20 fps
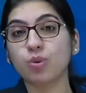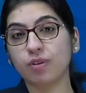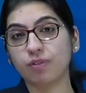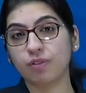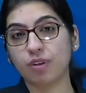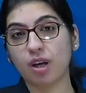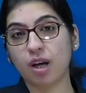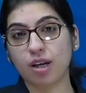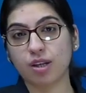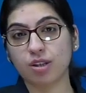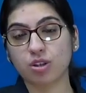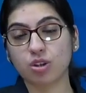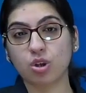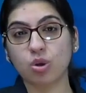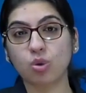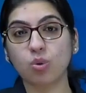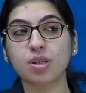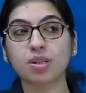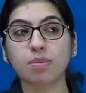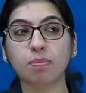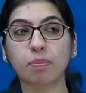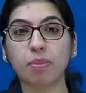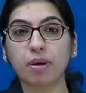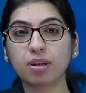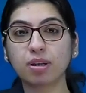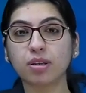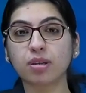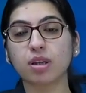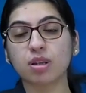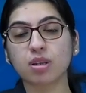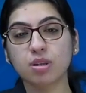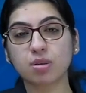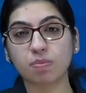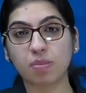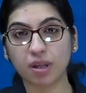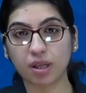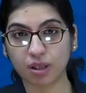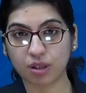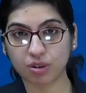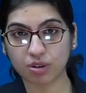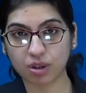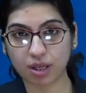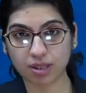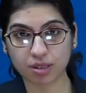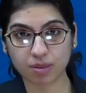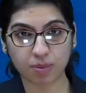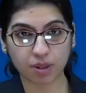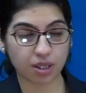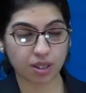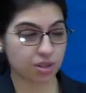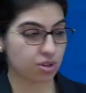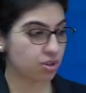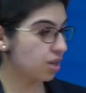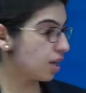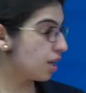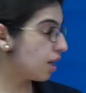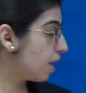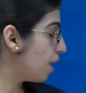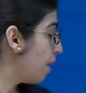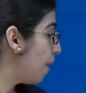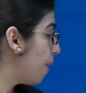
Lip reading: if they ask you, is paired inspiratory expiratory.